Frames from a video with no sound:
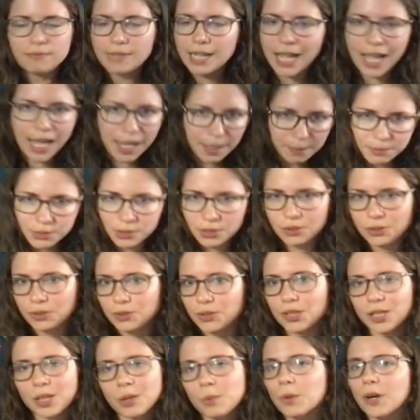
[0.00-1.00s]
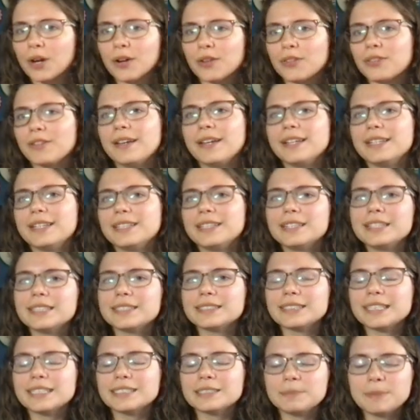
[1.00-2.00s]
Absolutely worth it.
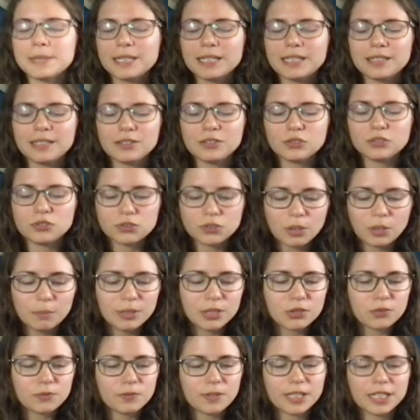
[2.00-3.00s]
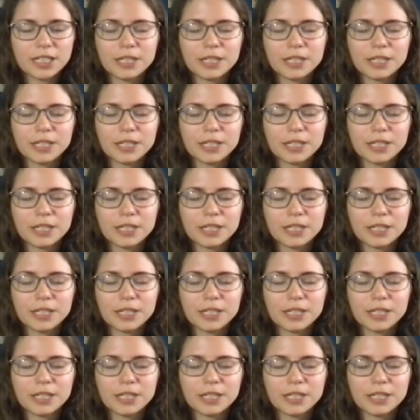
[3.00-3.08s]
This has been so much fun.